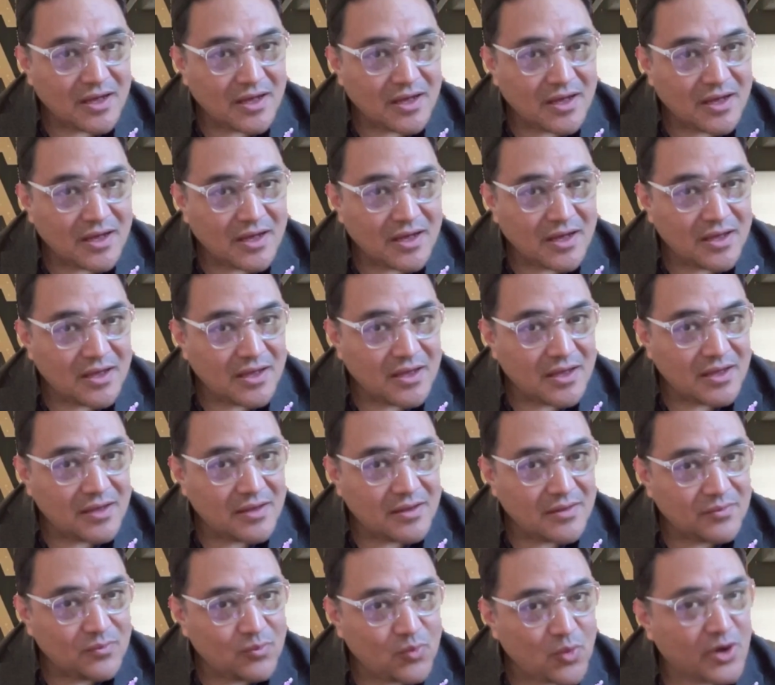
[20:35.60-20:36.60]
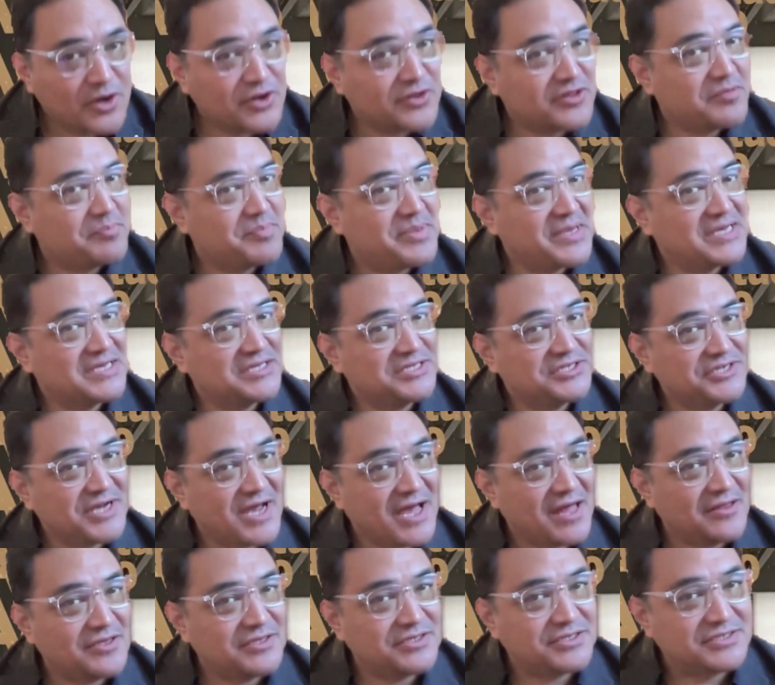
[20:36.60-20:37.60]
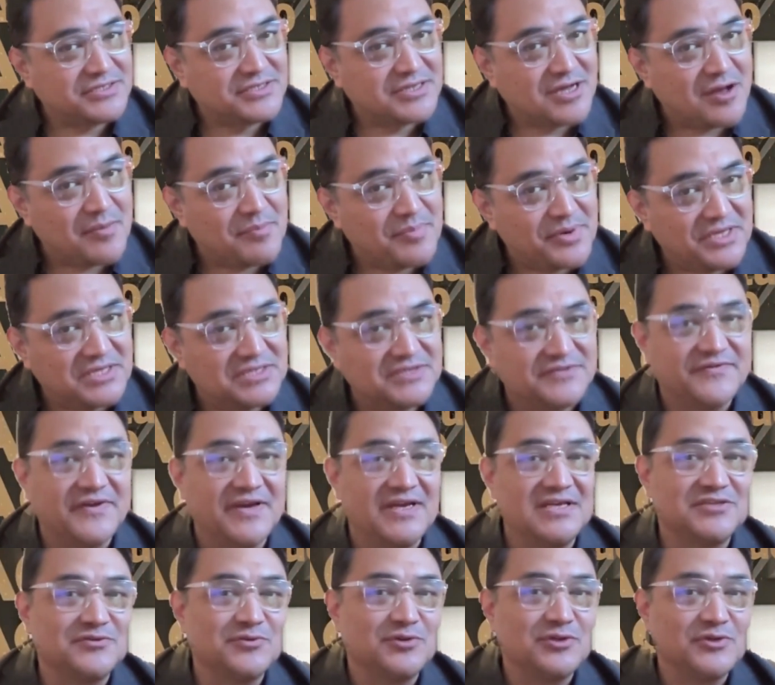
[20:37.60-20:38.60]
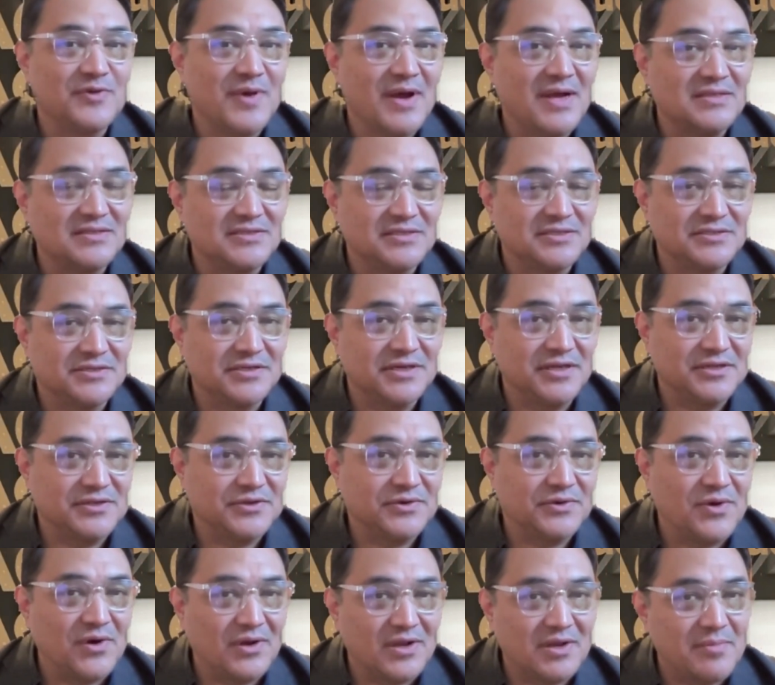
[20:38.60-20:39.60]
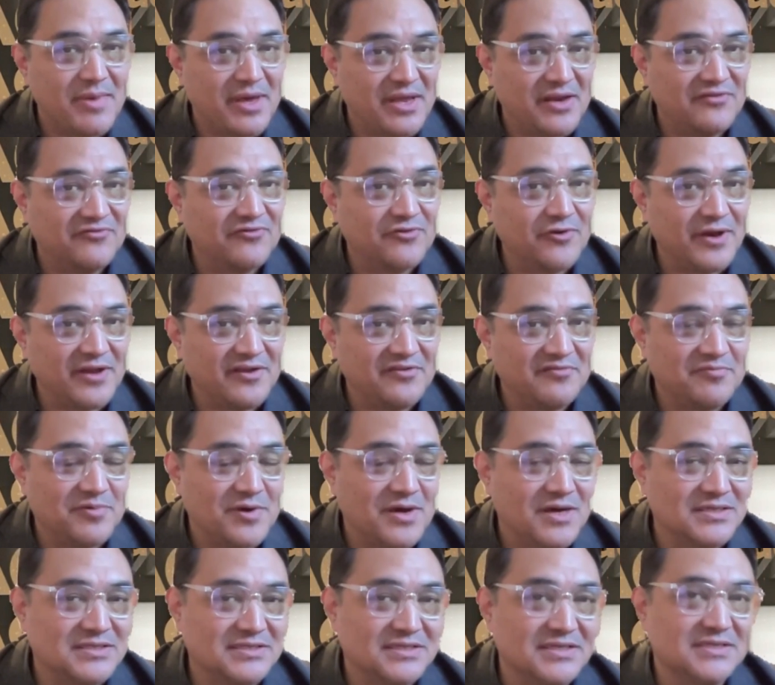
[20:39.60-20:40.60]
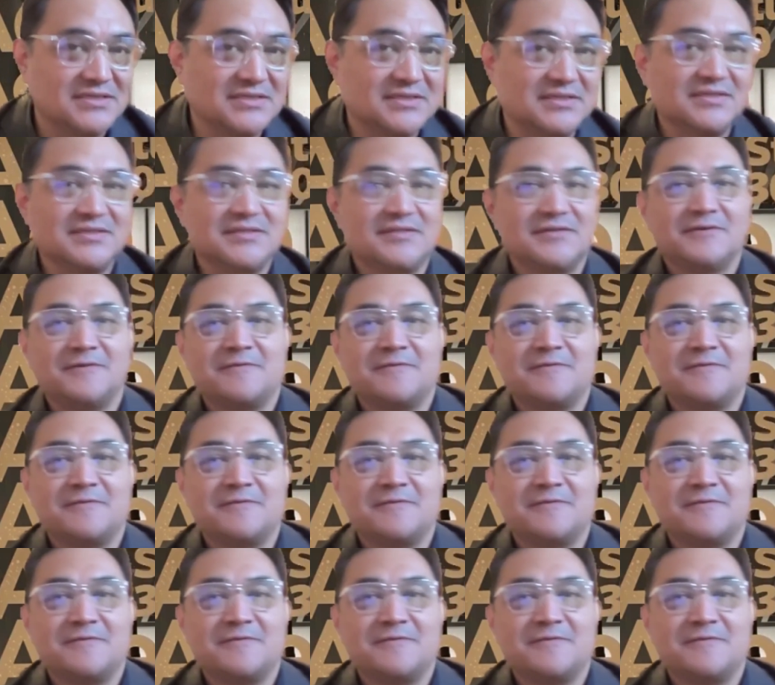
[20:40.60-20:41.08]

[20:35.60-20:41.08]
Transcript: are the biggest challenges companies face when transitioning to an automated creative process?